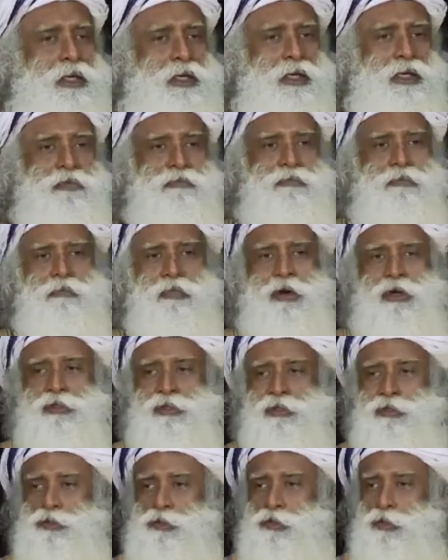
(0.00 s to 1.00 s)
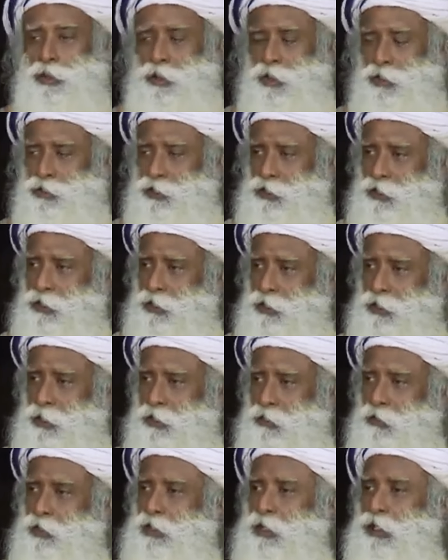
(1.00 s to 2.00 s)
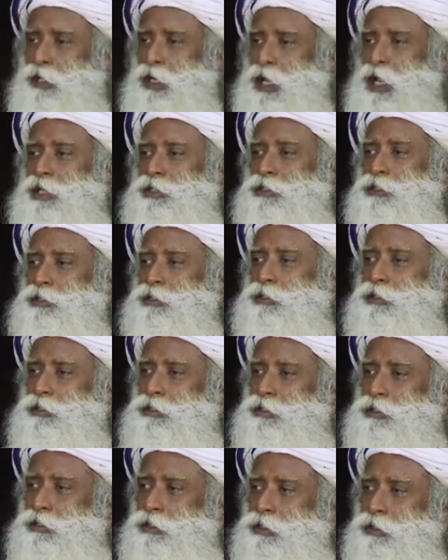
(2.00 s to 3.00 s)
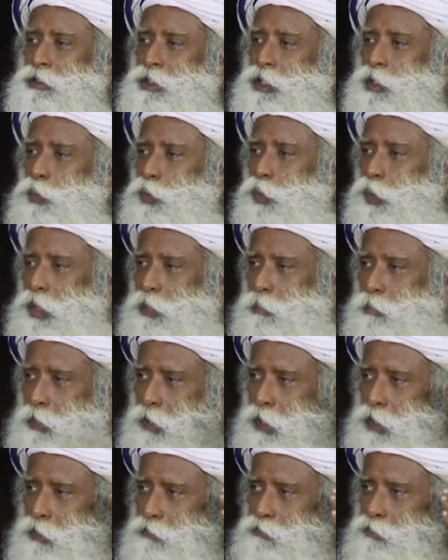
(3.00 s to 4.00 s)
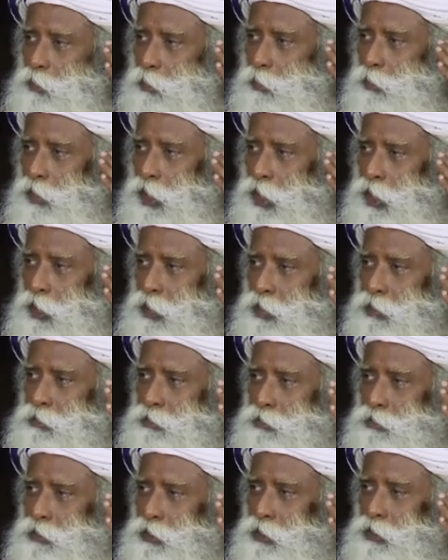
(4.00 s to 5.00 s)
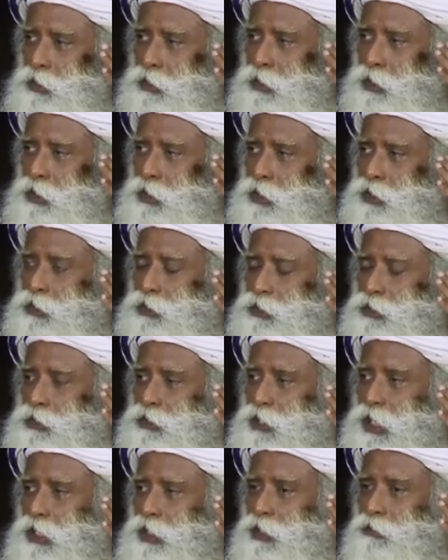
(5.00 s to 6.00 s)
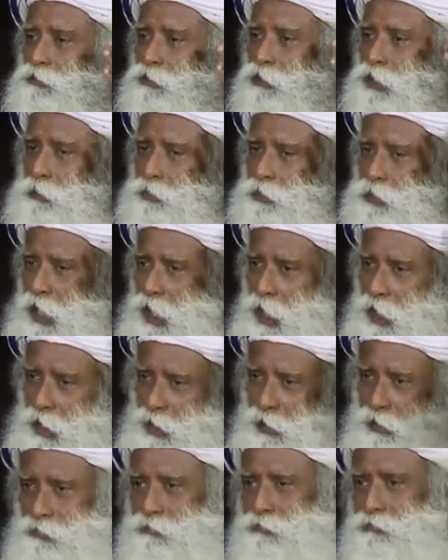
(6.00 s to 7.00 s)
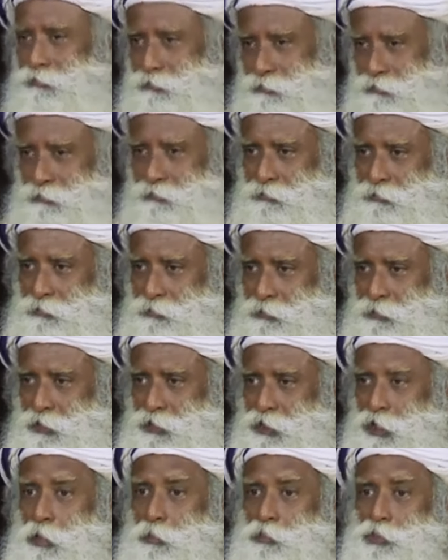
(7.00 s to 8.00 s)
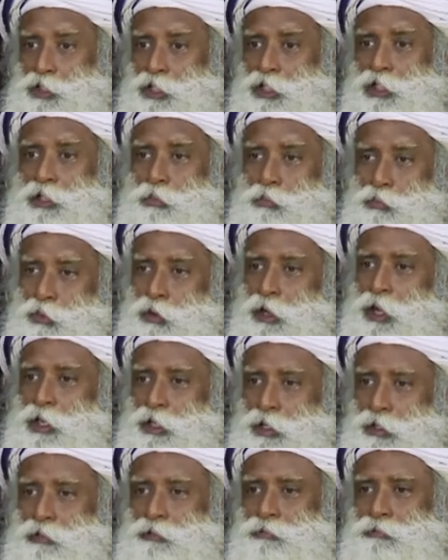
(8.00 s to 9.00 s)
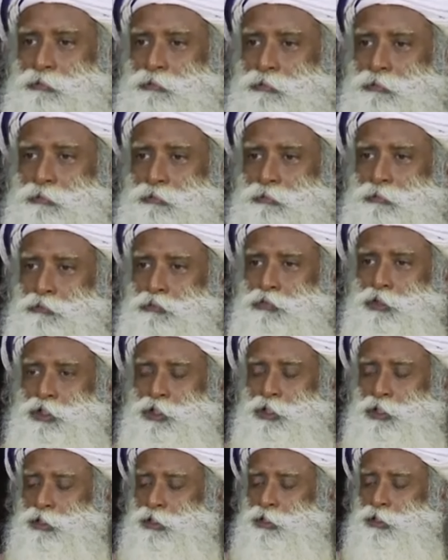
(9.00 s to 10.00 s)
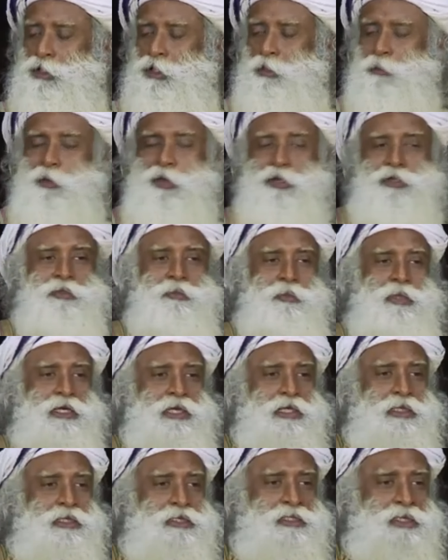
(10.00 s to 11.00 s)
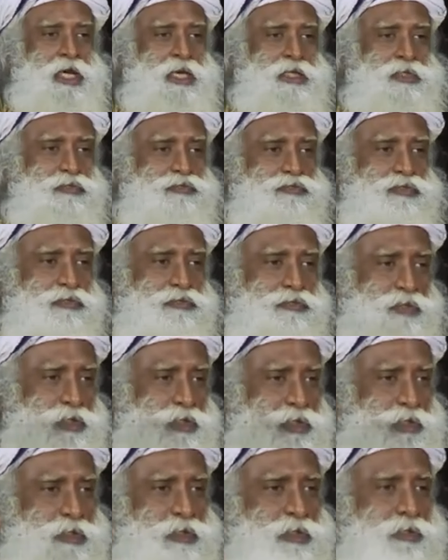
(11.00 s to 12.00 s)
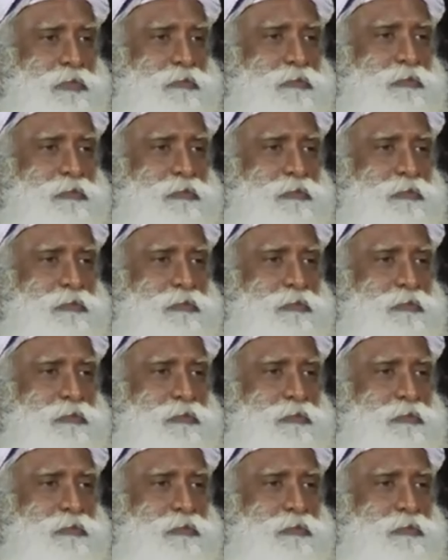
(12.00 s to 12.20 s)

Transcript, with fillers: Even modern neurology recognizes that one part of your brain is that of a reptile. There's a reptilian brain, which is approximately the size of your fist.